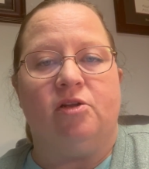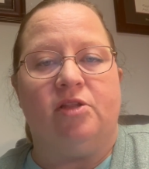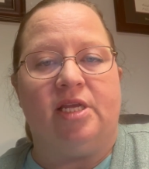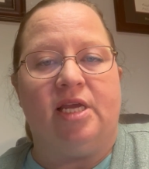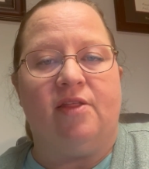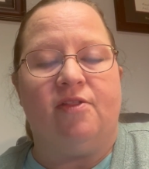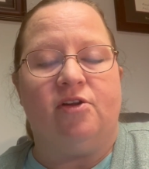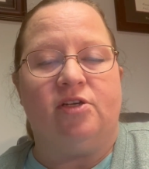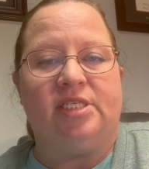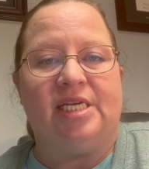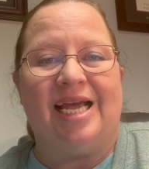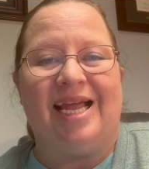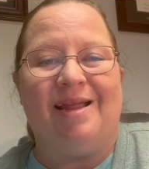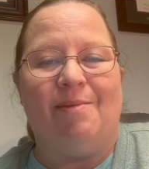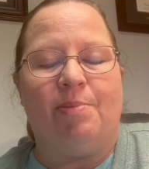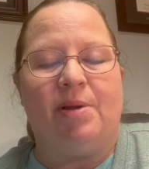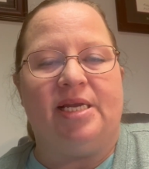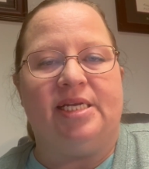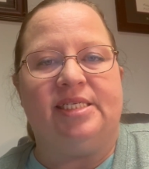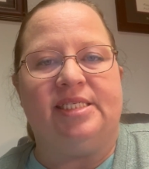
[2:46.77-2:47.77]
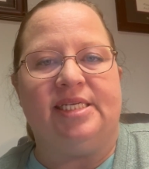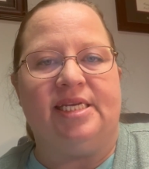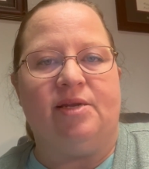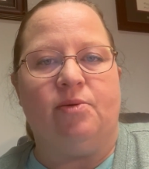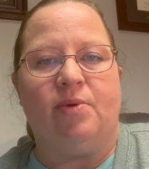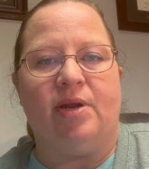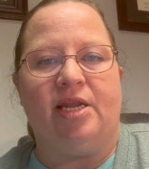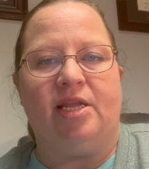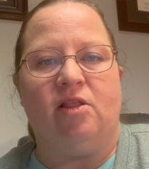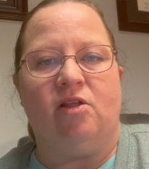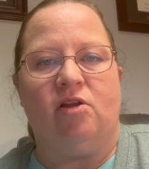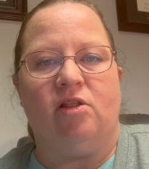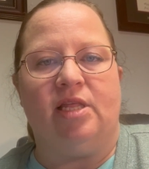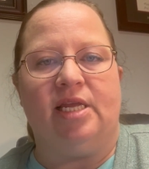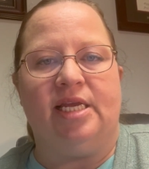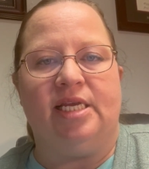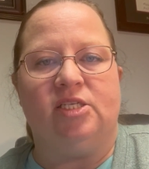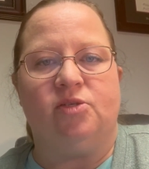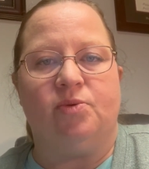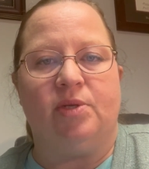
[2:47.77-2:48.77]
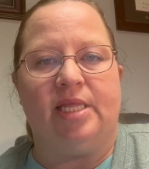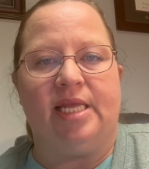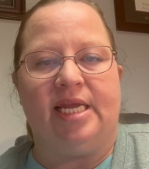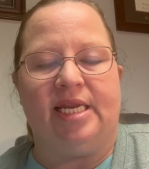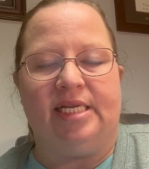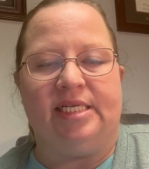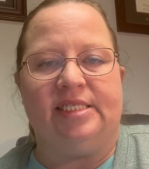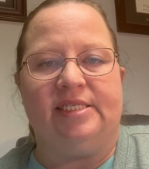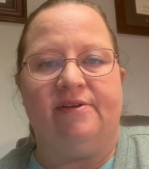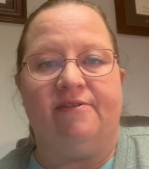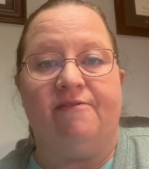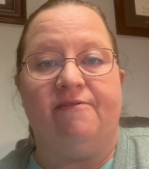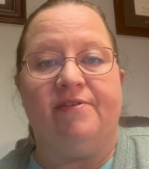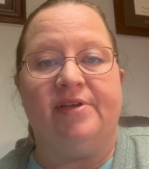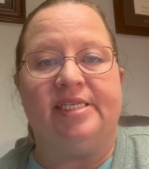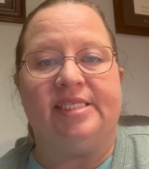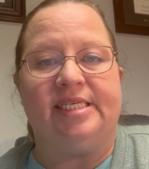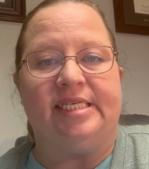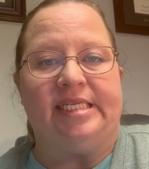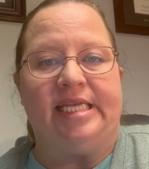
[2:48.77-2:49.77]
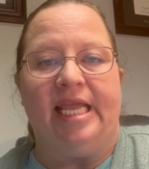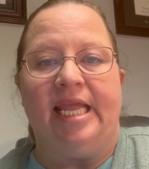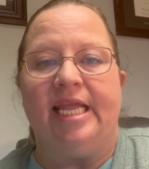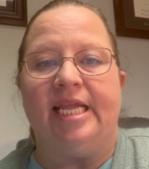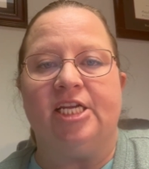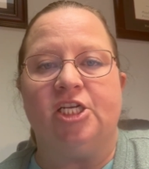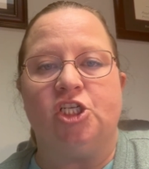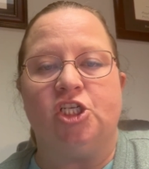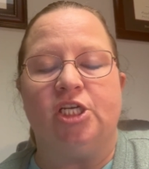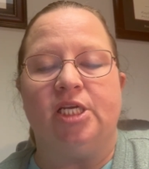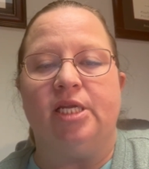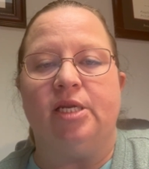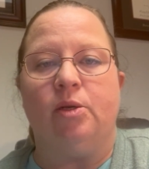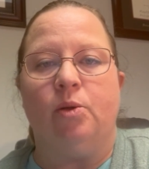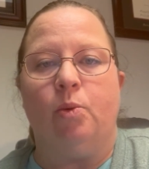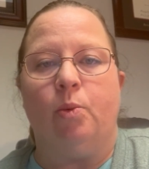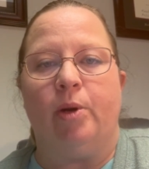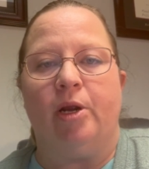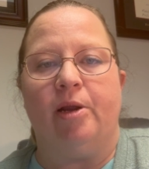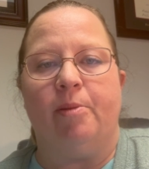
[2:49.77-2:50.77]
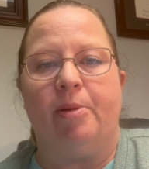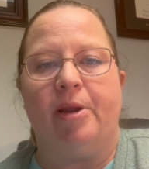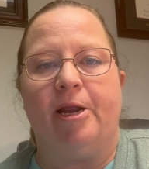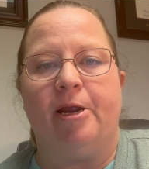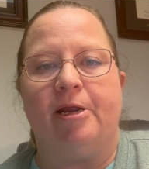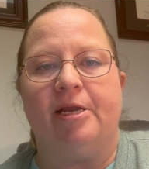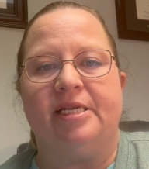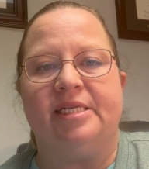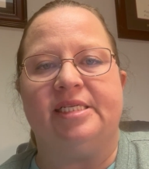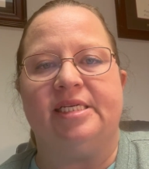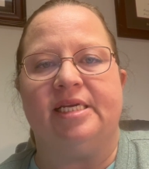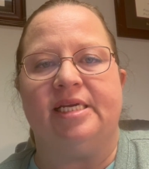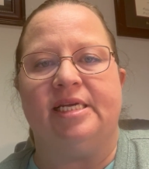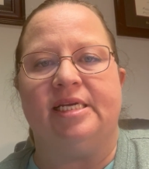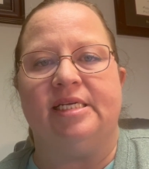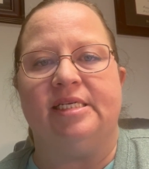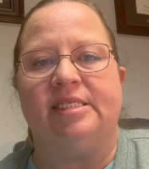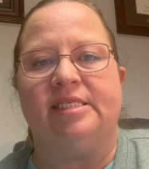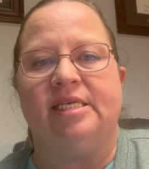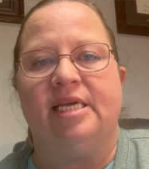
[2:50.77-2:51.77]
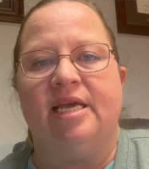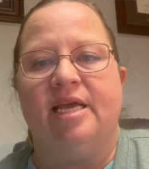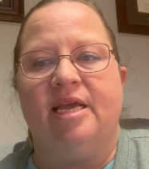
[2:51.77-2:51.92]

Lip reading: the other type I see regularly is related to visitation, where a parent is